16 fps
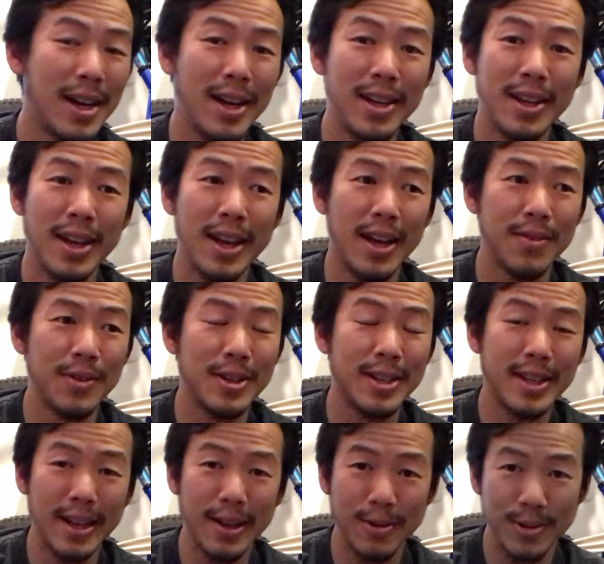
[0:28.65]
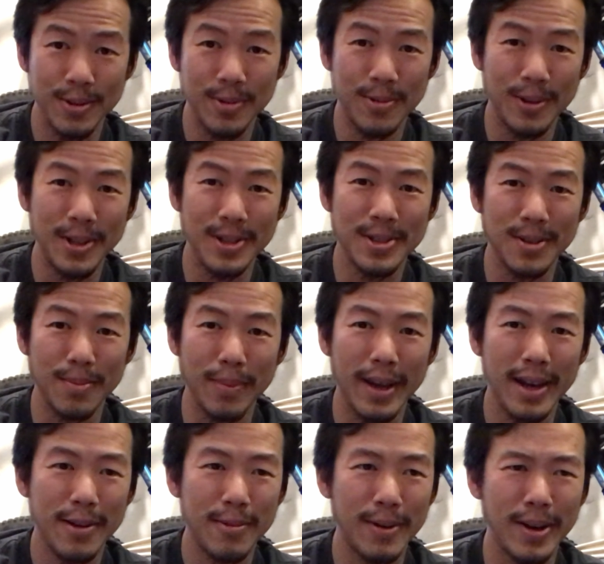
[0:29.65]
I have a downhill racing
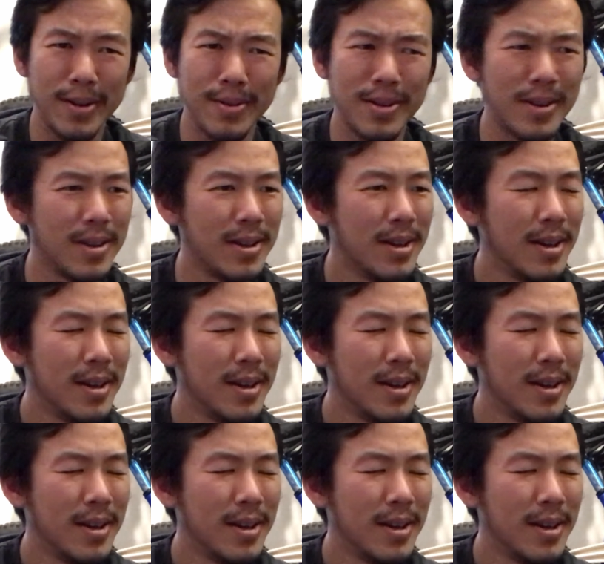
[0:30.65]
background,